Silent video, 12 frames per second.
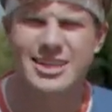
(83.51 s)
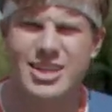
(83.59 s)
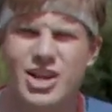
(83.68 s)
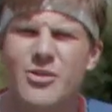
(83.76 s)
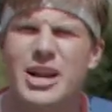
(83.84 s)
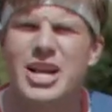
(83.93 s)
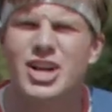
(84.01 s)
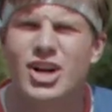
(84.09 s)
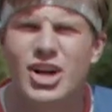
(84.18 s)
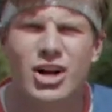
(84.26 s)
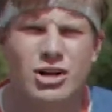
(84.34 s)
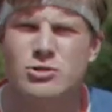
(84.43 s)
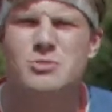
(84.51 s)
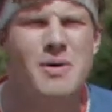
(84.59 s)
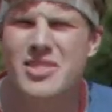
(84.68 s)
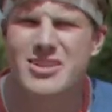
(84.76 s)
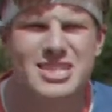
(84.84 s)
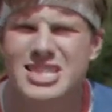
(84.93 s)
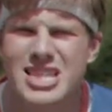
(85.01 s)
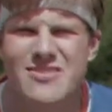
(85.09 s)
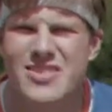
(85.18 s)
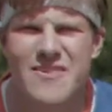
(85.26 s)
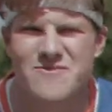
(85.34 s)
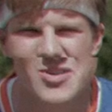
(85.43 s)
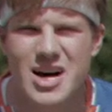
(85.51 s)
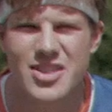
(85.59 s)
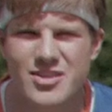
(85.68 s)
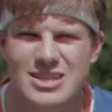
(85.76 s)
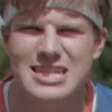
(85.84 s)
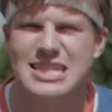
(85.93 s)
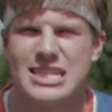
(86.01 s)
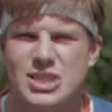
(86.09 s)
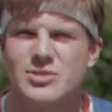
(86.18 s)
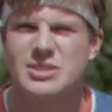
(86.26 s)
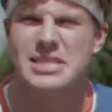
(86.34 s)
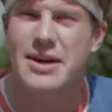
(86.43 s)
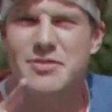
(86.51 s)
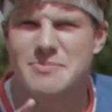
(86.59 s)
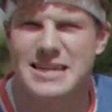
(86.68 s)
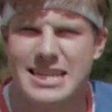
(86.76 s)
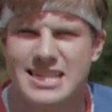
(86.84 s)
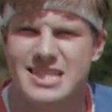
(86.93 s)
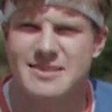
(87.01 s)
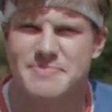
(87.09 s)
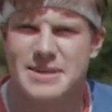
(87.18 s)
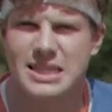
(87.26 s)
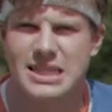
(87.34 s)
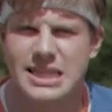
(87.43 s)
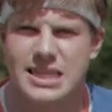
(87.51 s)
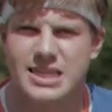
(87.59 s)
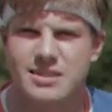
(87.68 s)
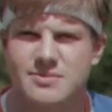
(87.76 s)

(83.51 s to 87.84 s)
You're a nerd whose mother doesn't love their father, and you'll never make it to the big league."